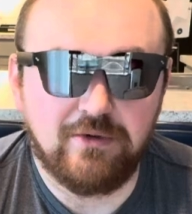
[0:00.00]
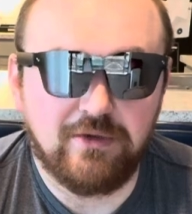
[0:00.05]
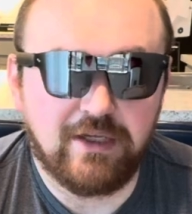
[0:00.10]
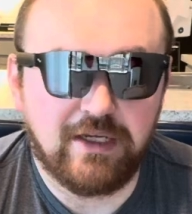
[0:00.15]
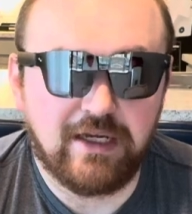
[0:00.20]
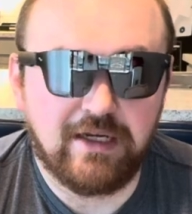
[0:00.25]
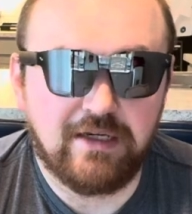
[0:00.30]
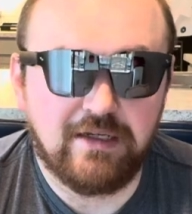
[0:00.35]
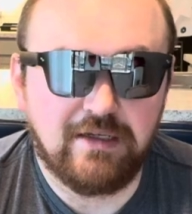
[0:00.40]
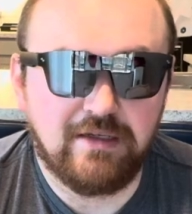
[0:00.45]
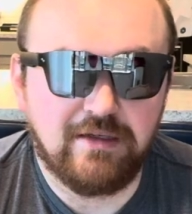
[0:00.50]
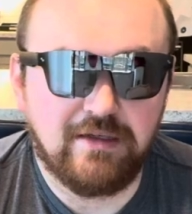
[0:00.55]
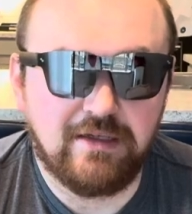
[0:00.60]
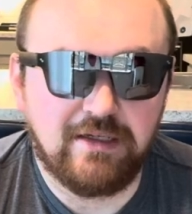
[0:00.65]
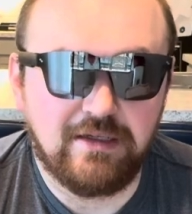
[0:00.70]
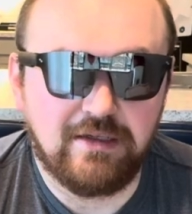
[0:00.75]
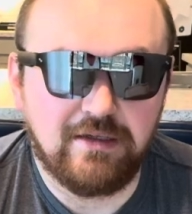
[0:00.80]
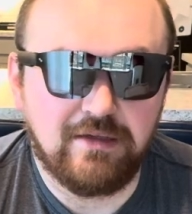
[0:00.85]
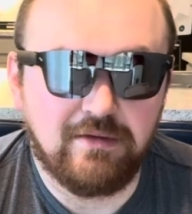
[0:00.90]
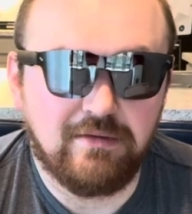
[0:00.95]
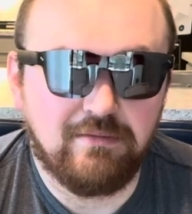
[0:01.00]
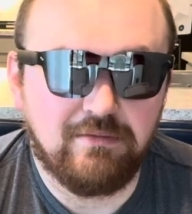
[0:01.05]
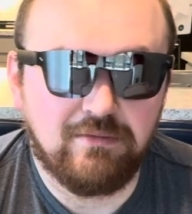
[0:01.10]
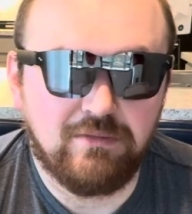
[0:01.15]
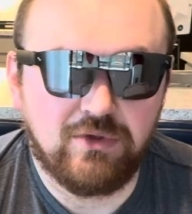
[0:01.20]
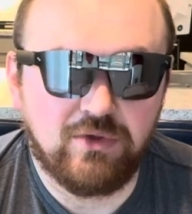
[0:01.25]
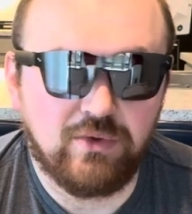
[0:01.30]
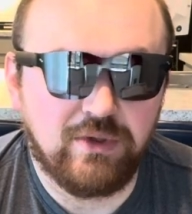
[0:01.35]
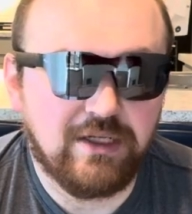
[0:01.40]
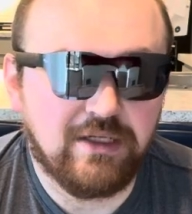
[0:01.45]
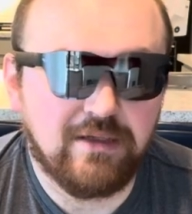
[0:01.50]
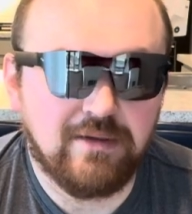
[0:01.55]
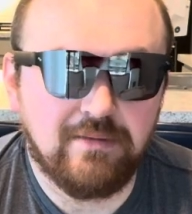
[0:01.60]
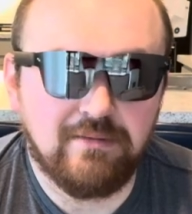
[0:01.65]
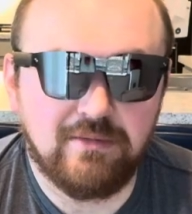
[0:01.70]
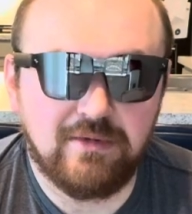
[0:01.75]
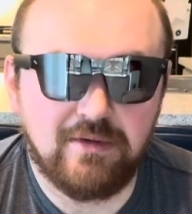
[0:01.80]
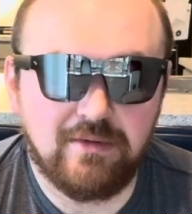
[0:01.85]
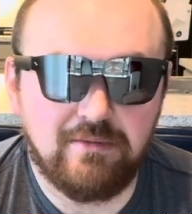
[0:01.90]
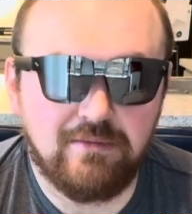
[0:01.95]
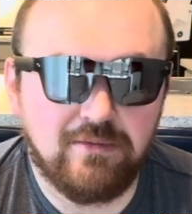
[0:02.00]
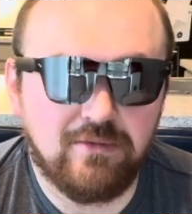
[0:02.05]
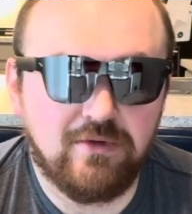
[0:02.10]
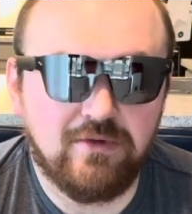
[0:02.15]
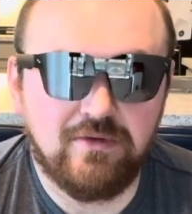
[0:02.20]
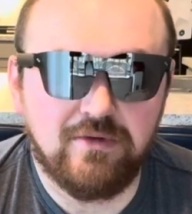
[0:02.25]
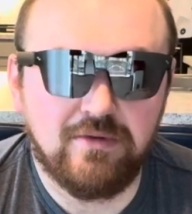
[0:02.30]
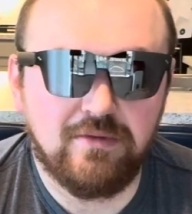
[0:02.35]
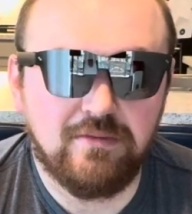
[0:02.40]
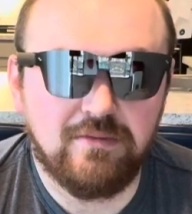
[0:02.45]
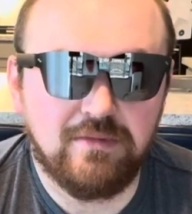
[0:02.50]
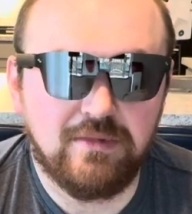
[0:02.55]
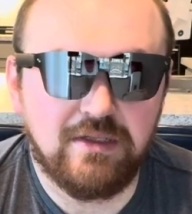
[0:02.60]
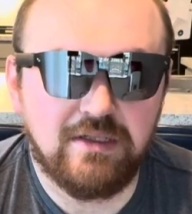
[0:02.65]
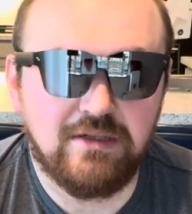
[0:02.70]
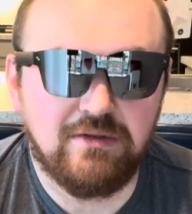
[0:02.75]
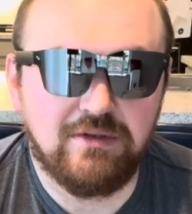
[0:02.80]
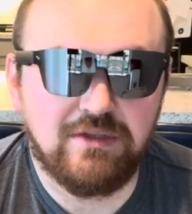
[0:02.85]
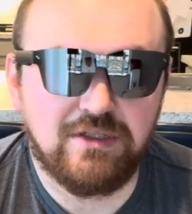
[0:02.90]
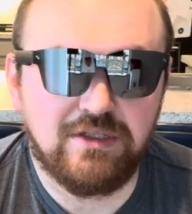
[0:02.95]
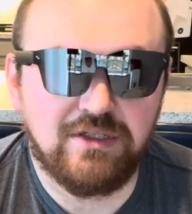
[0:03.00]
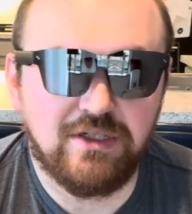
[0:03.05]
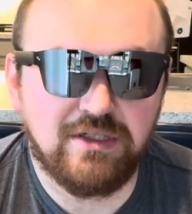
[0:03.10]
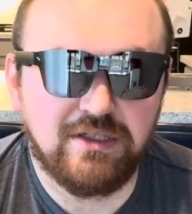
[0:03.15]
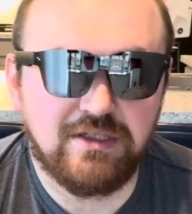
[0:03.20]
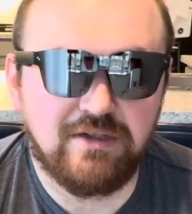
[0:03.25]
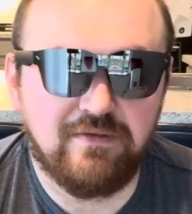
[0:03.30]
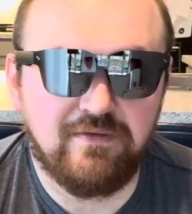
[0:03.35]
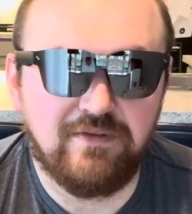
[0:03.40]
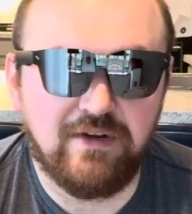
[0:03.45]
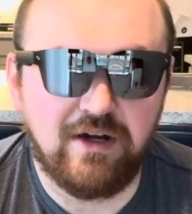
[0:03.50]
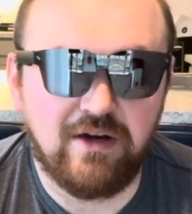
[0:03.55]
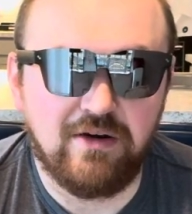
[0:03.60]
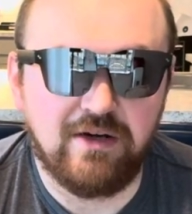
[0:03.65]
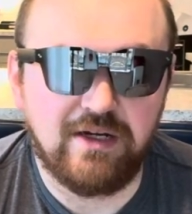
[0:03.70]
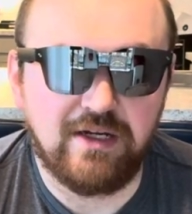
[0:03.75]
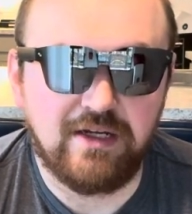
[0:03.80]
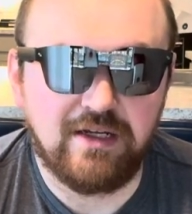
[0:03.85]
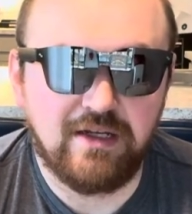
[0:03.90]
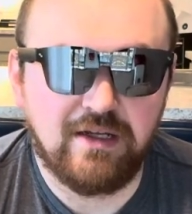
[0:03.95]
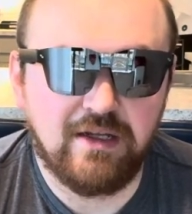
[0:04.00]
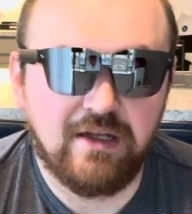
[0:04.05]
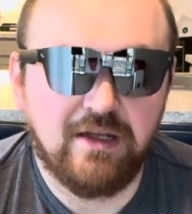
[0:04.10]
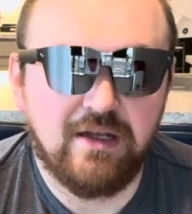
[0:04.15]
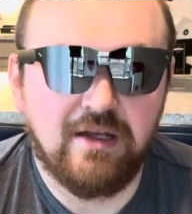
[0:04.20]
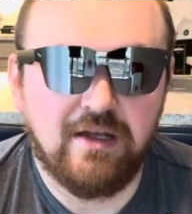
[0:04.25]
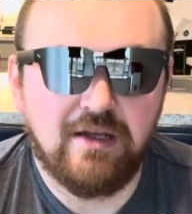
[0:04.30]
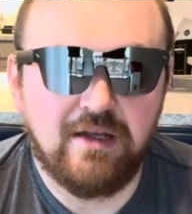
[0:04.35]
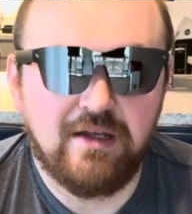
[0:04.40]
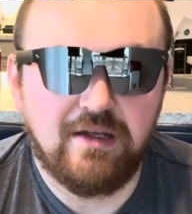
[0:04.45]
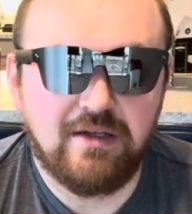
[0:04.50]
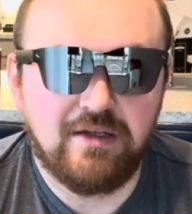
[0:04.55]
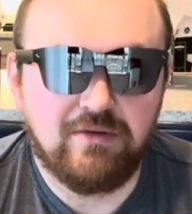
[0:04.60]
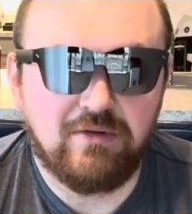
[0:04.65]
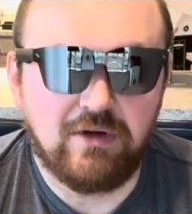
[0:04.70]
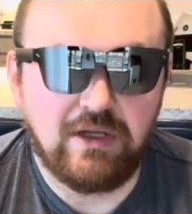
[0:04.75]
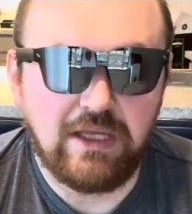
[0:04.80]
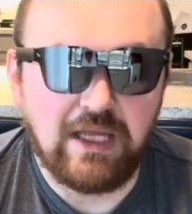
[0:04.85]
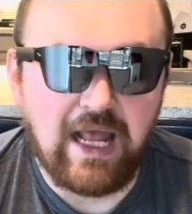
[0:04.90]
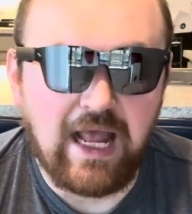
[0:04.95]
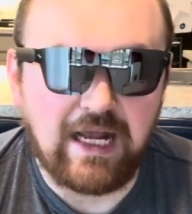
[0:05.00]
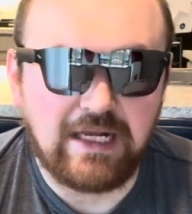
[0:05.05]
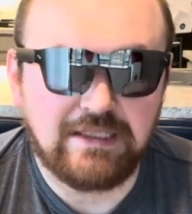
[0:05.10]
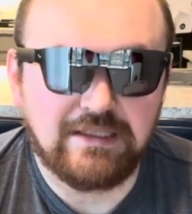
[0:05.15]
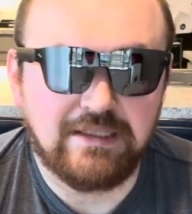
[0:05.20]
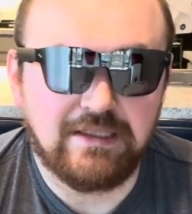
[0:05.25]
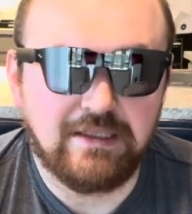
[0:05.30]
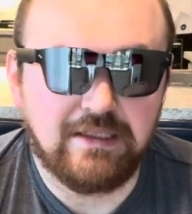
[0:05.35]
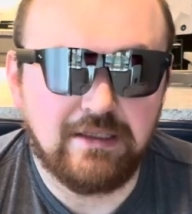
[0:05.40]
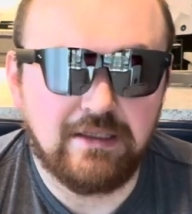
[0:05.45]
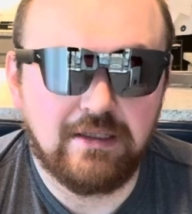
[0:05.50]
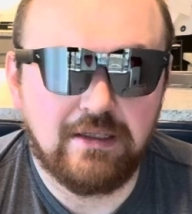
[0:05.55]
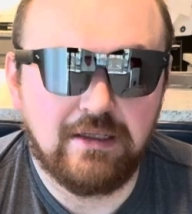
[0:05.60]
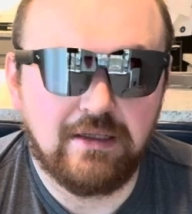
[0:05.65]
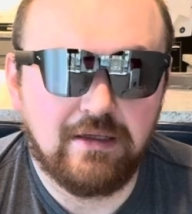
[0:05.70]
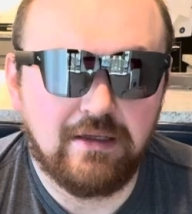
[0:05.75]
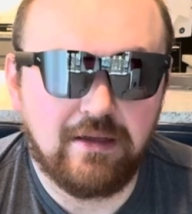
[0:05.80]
Like, I didn't need to tweak them or move them. It was just a very relaxing.